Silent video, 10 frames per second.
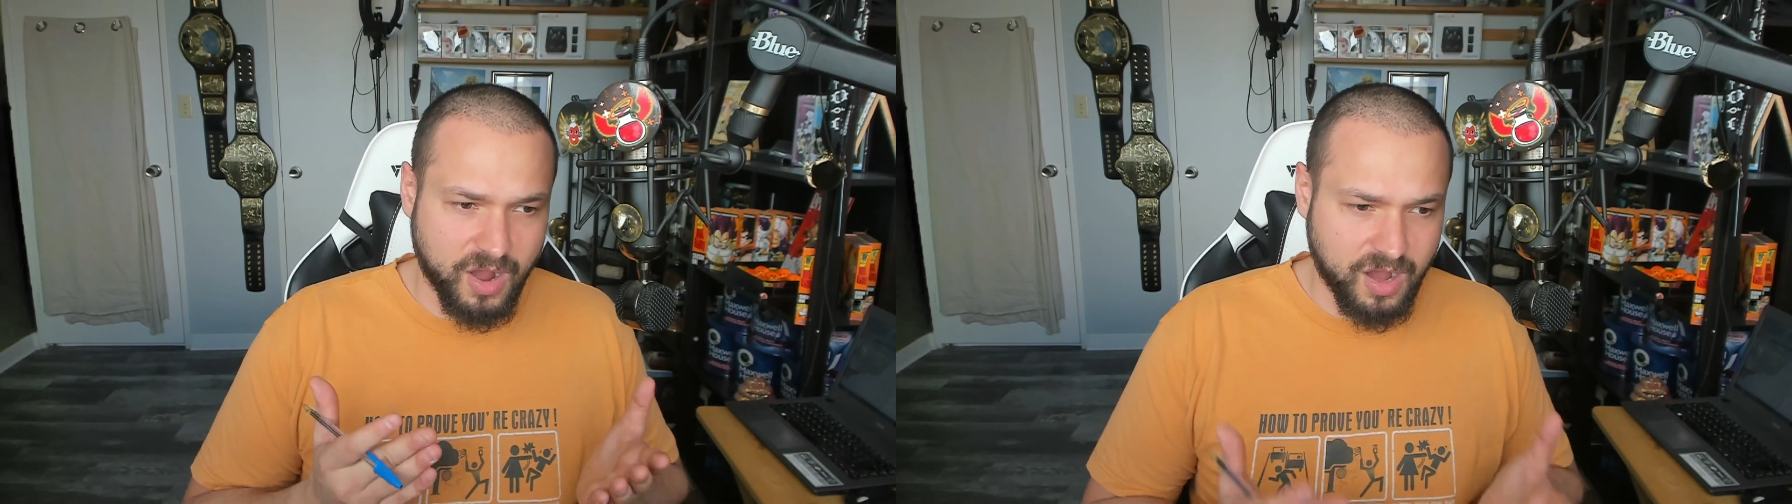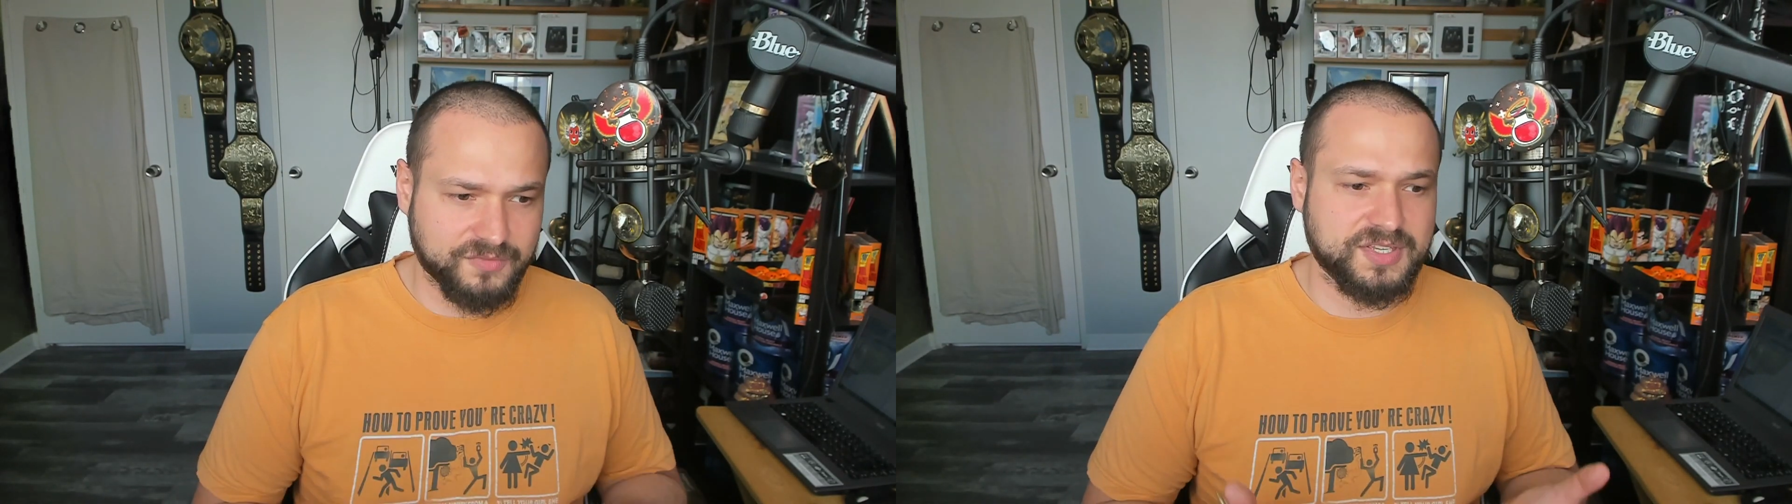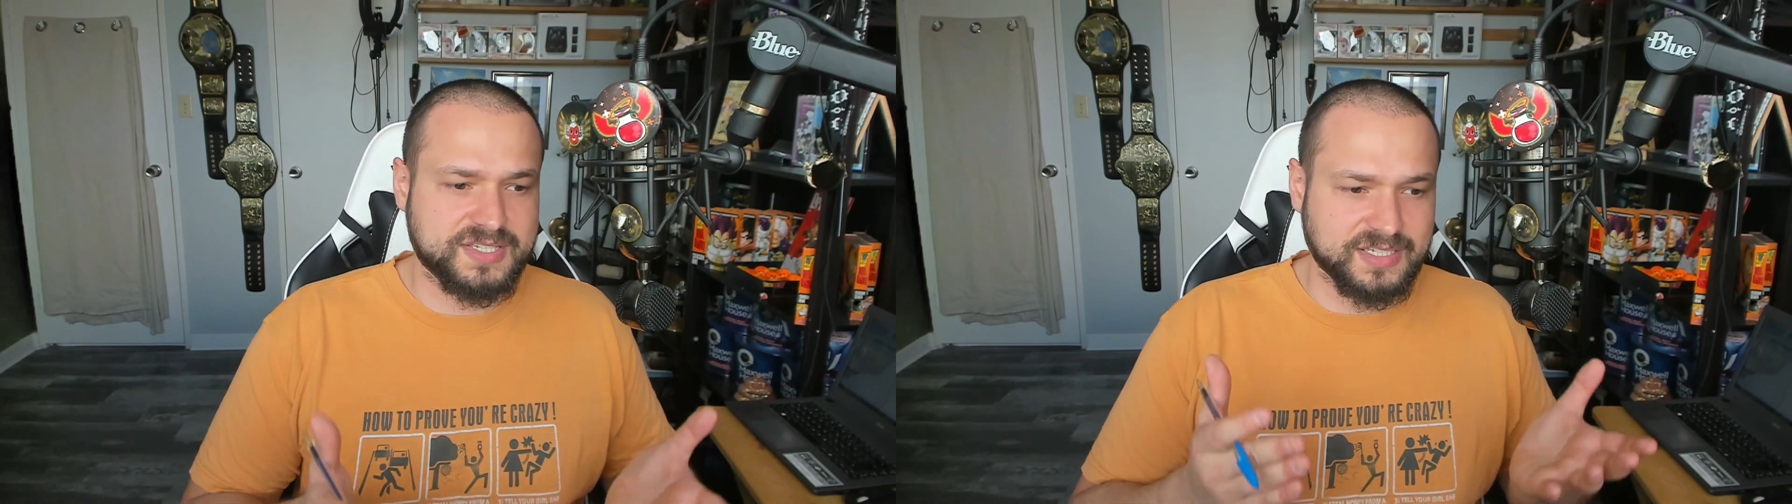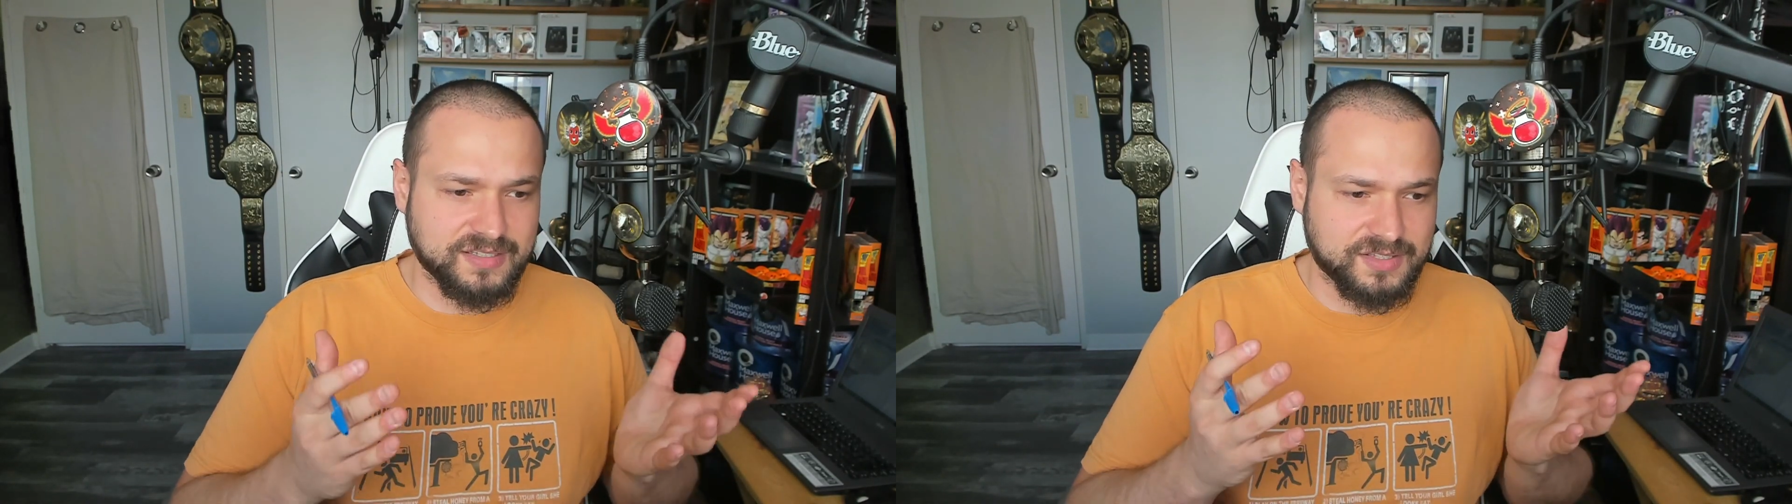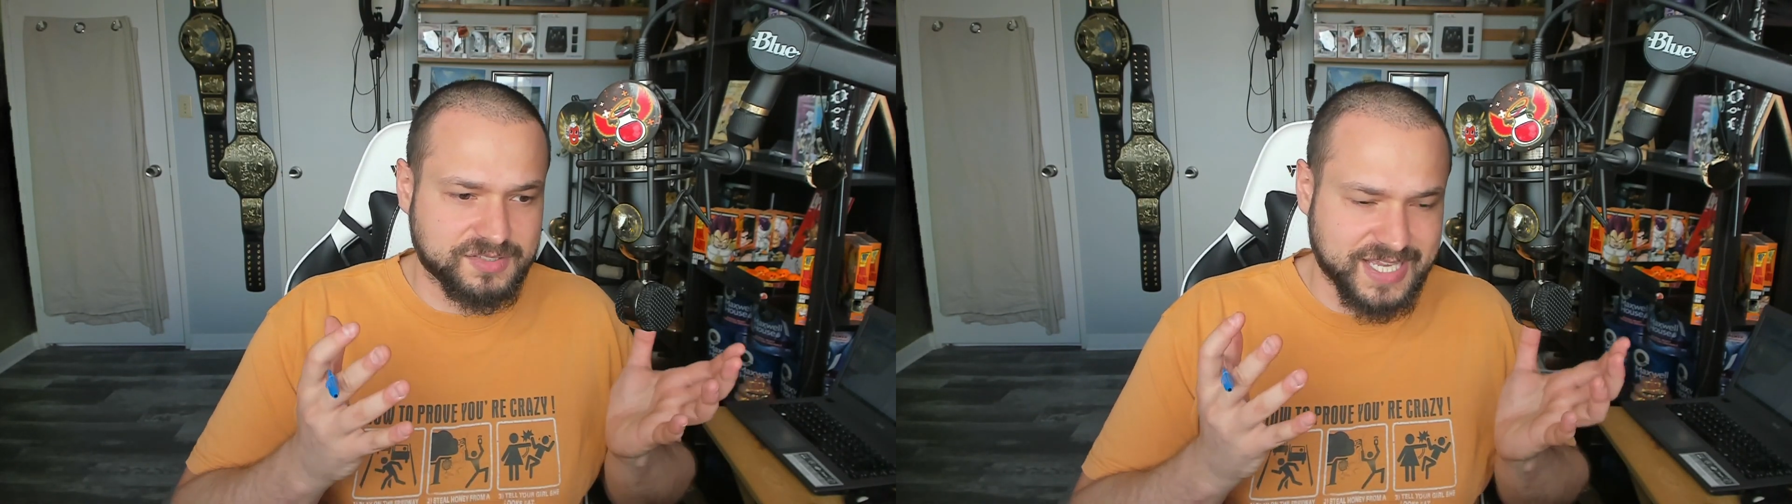
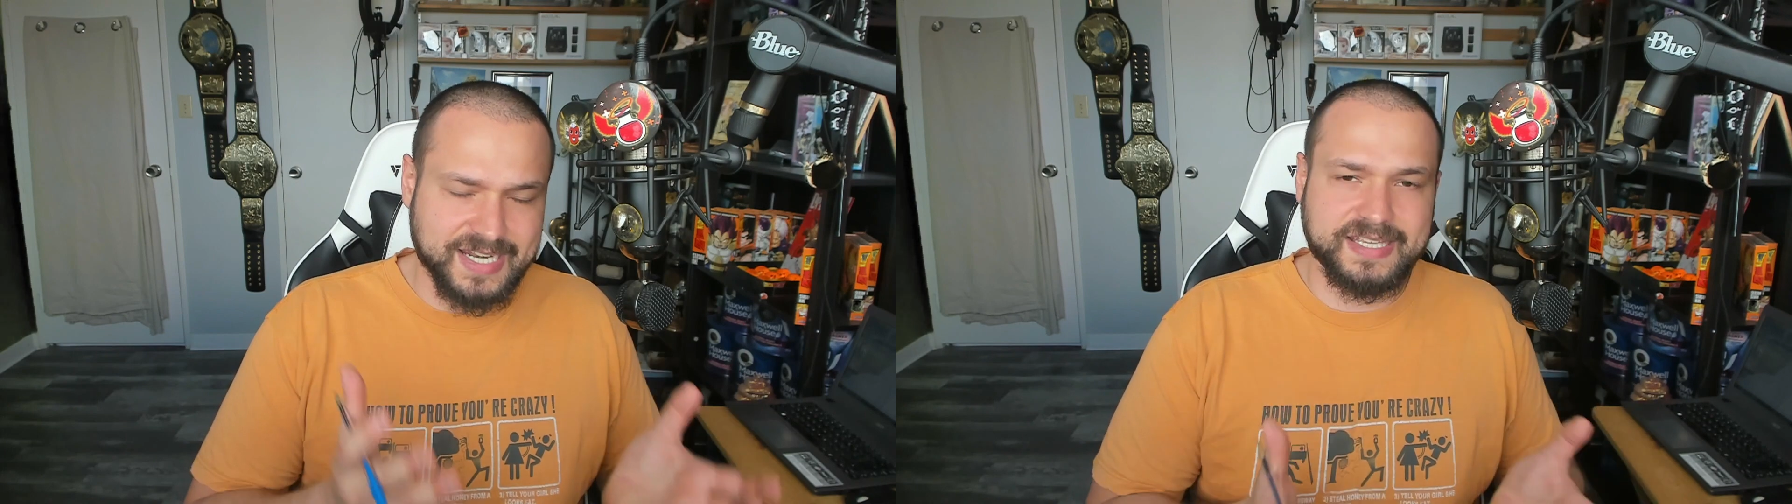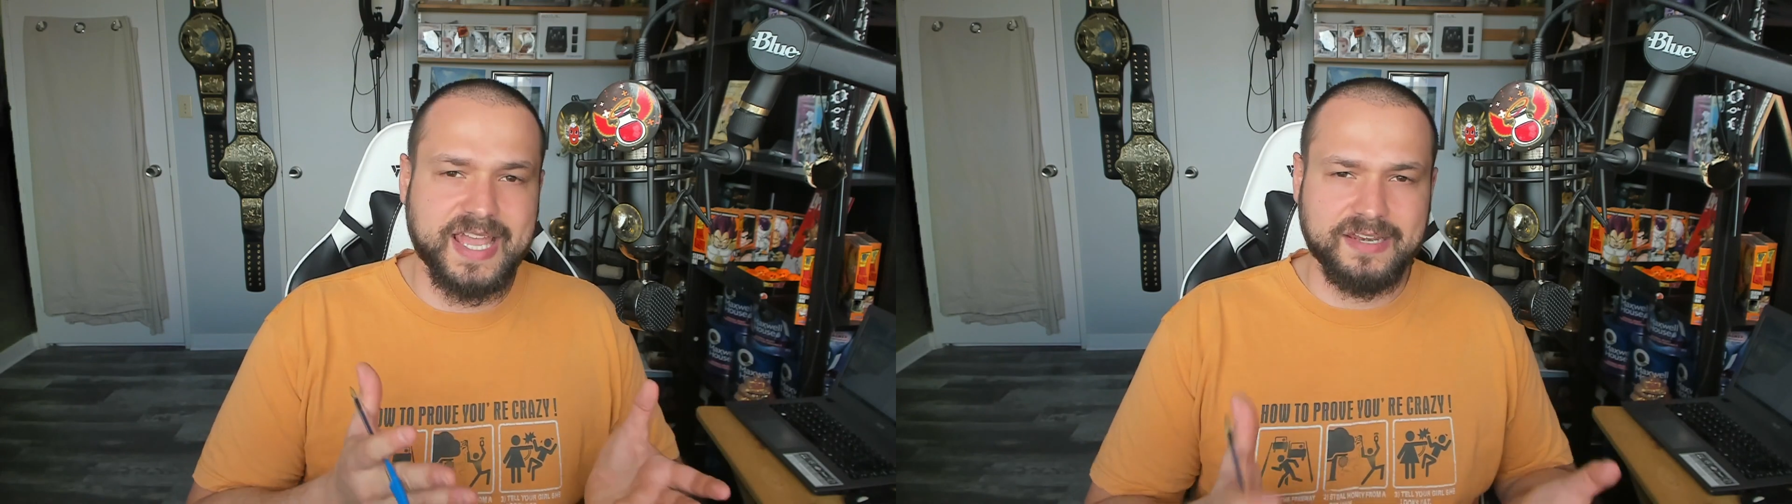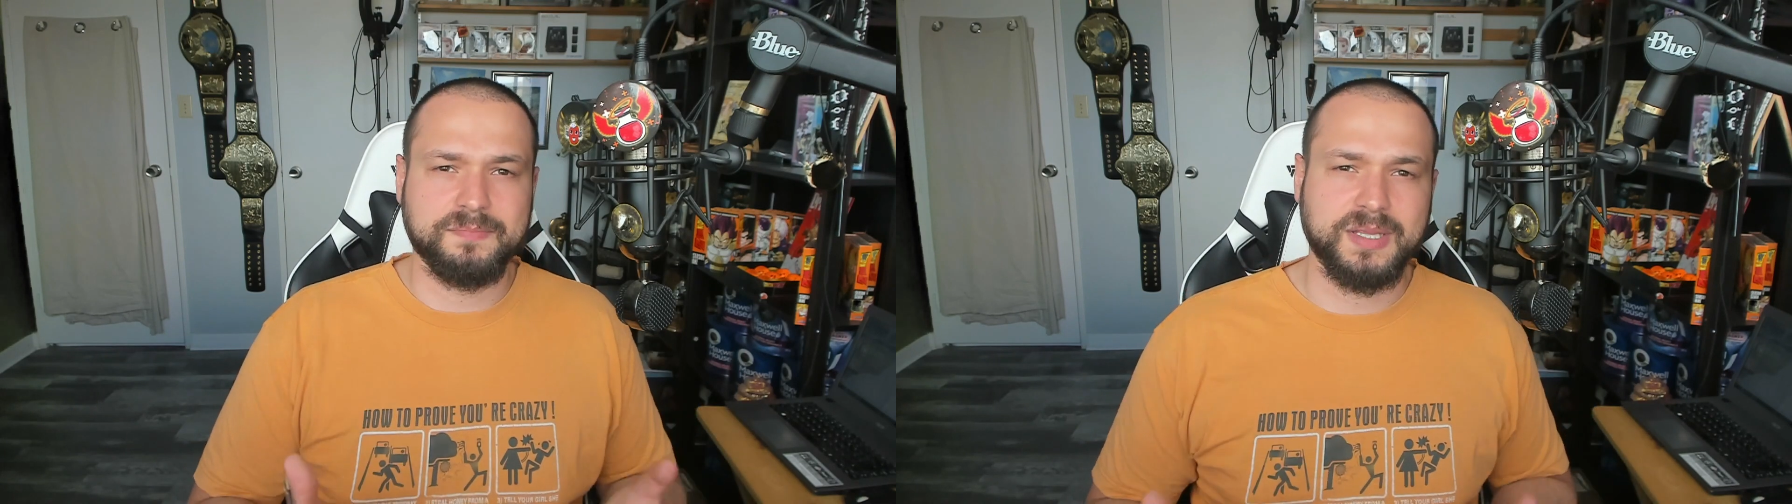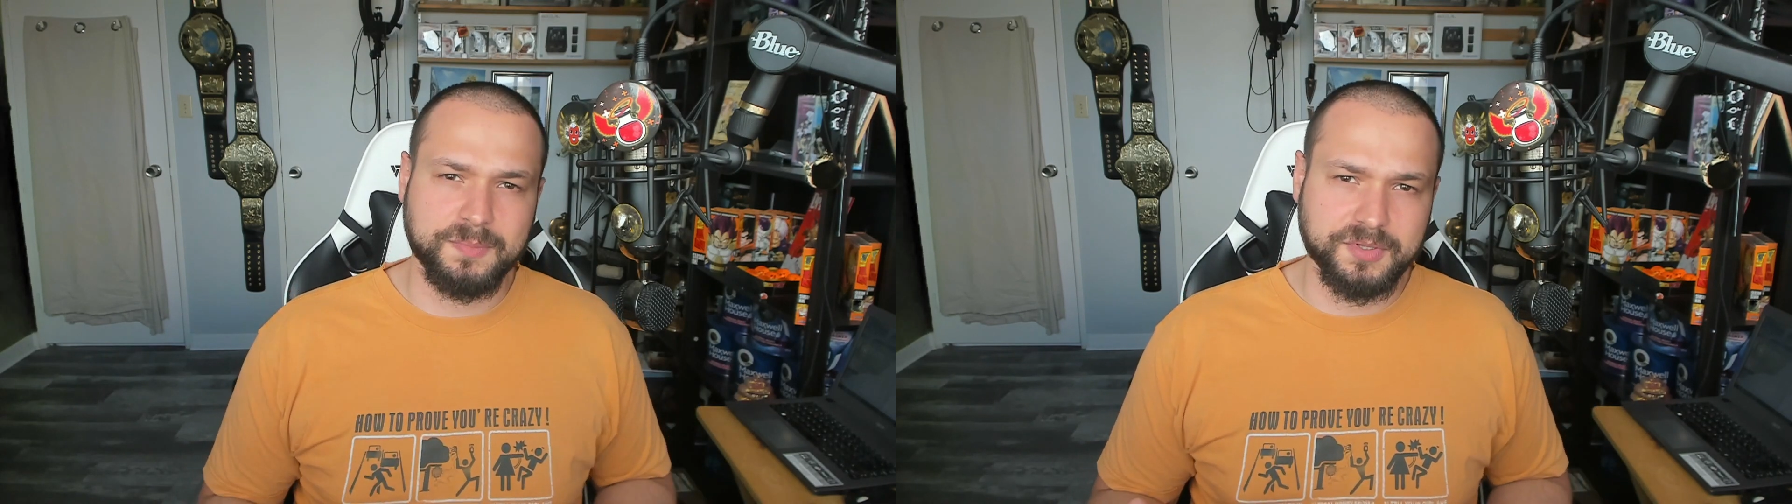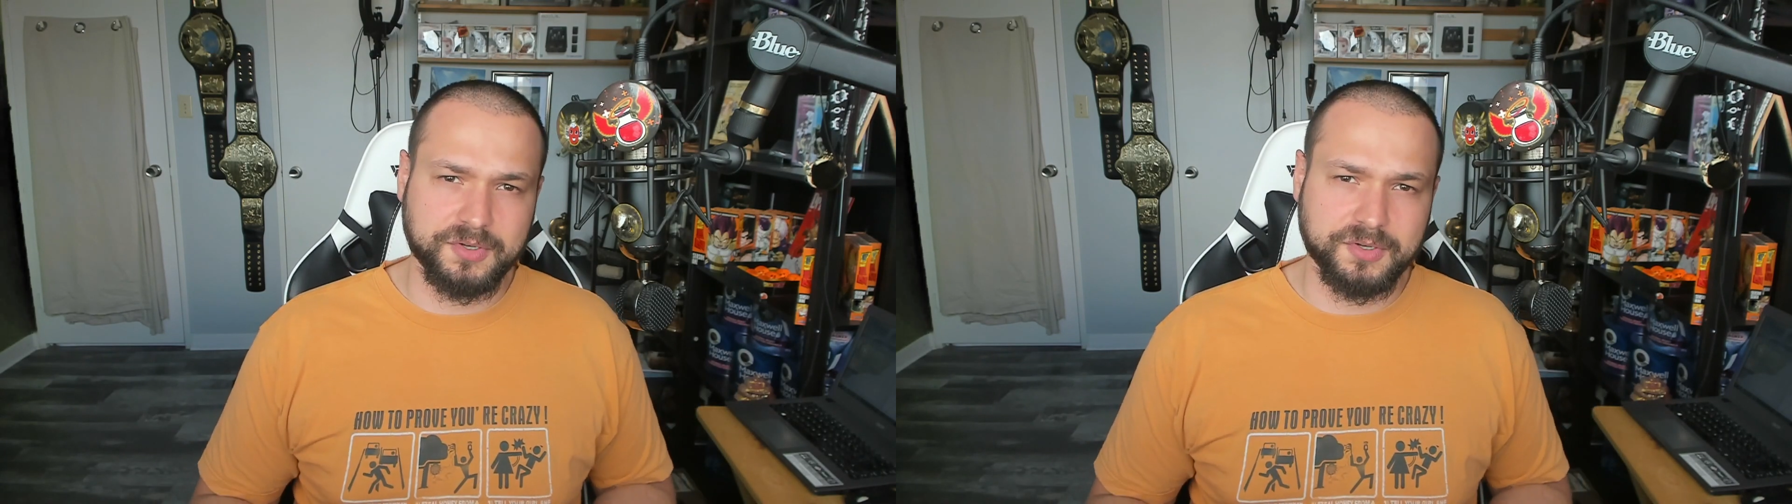obviously dedicated people